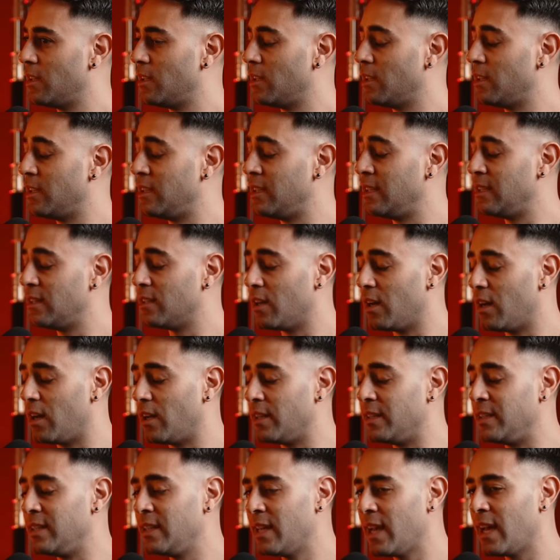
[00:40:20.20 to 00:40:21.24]
here.
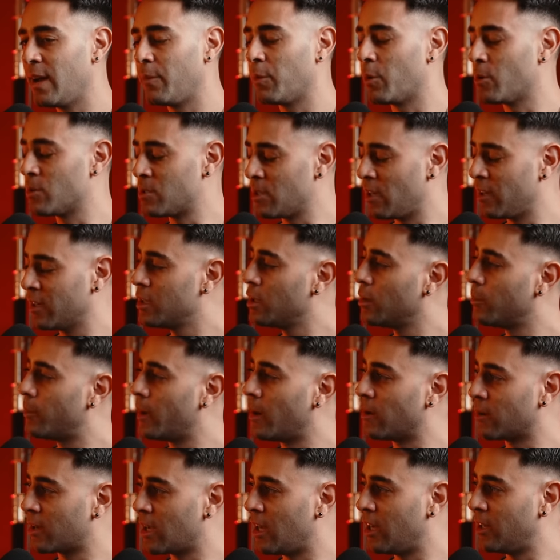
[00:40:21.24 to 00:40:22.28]
Yeah. We were talking
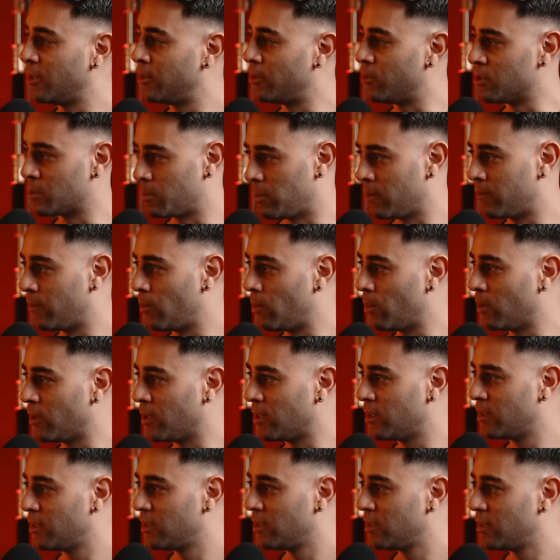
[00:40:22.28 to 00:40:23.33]
about condos
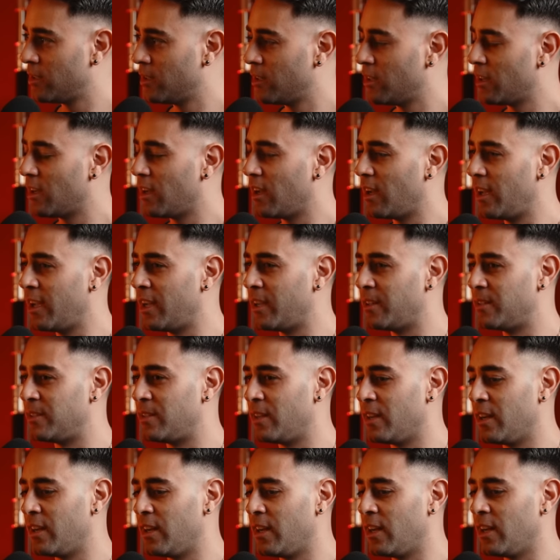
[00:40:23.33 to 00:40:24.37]
before and
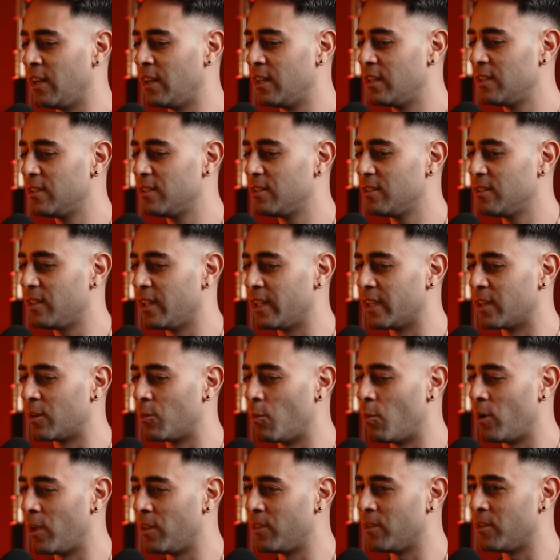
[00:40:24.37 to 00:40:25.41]
like
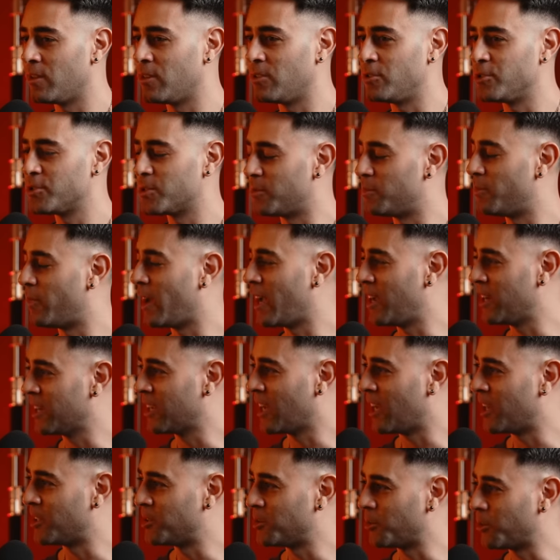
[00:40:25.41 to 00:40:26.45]
whether you should buy a
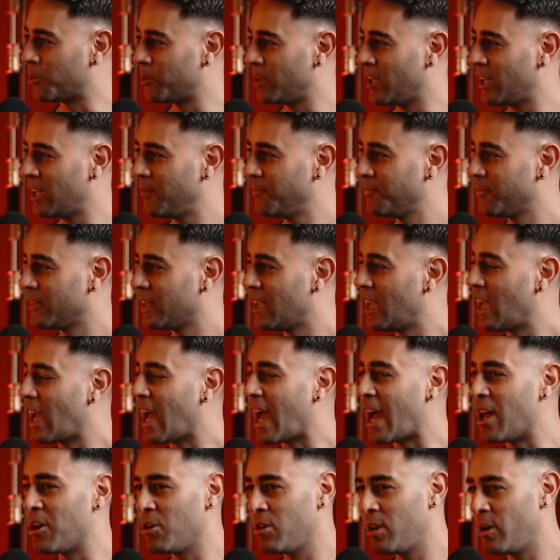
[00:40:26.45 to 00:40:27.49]
condo or not.
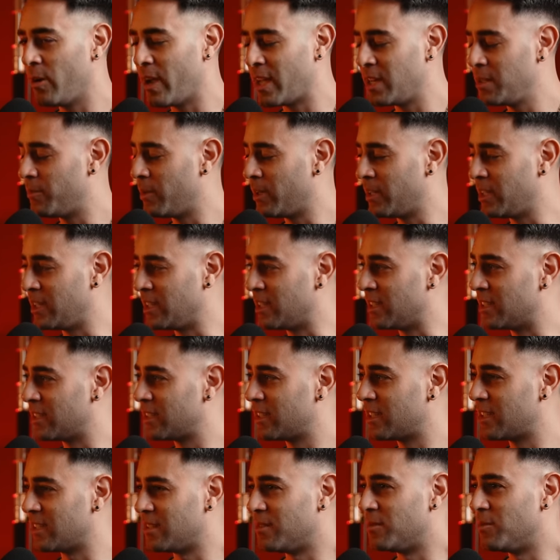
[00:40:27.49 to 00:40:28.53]
I don't know how anybody
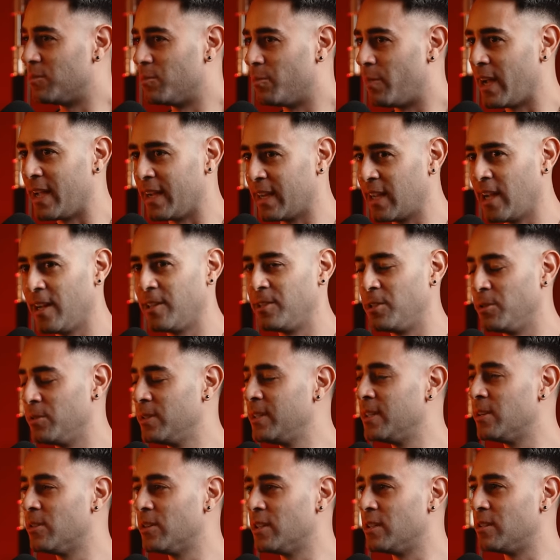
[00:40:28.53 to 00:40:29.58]
can buy a condo
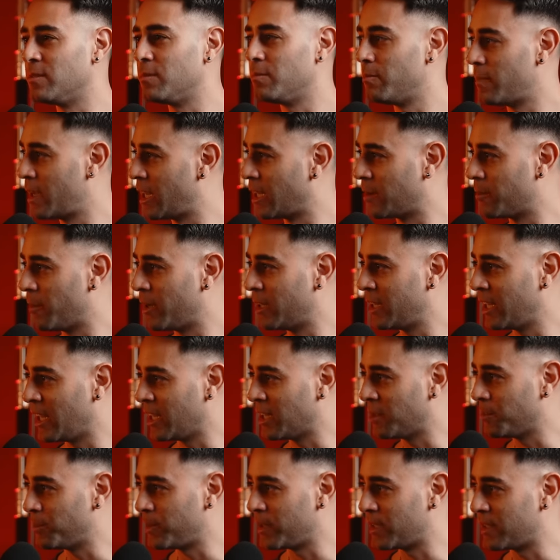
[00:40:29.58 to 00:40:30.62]
here and make money on
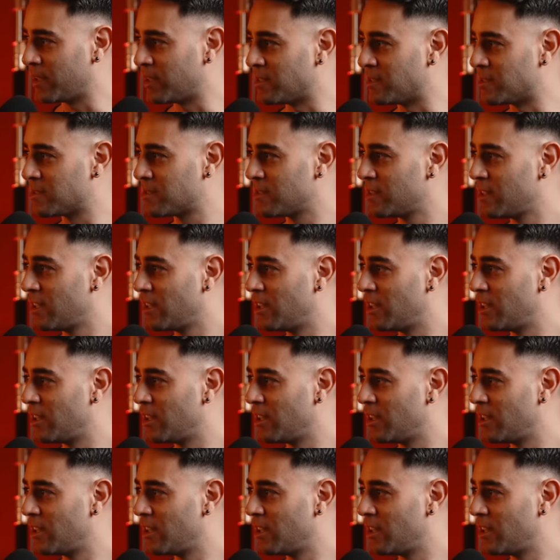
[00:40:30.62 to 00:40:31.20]
it, because